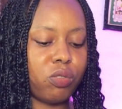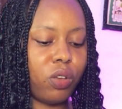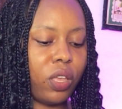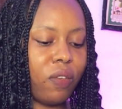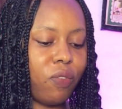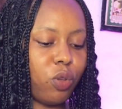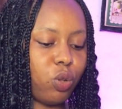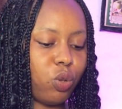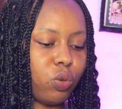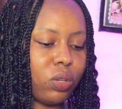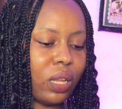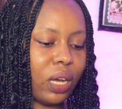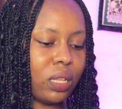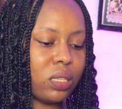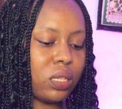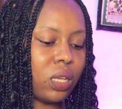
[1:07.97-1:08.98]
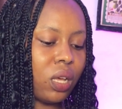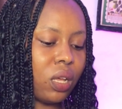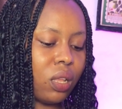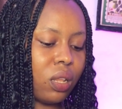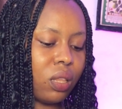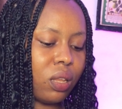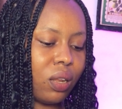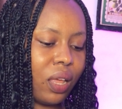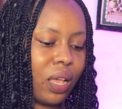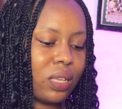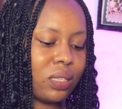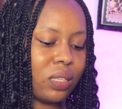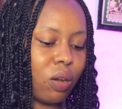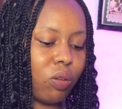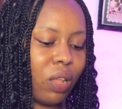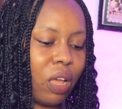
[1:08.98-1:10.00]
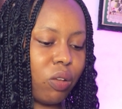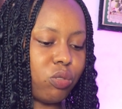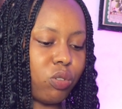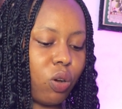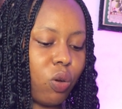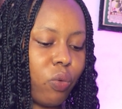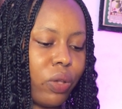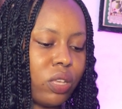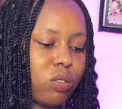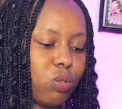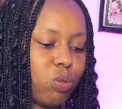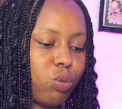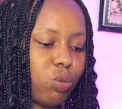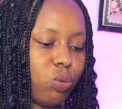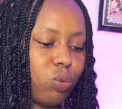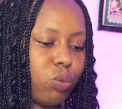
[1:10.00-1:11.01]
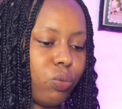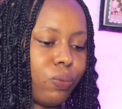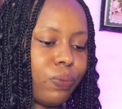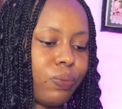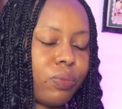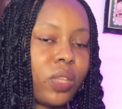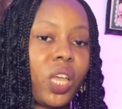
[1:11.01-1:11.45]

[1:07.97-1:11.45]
So if you do that, the next thing I would like to always do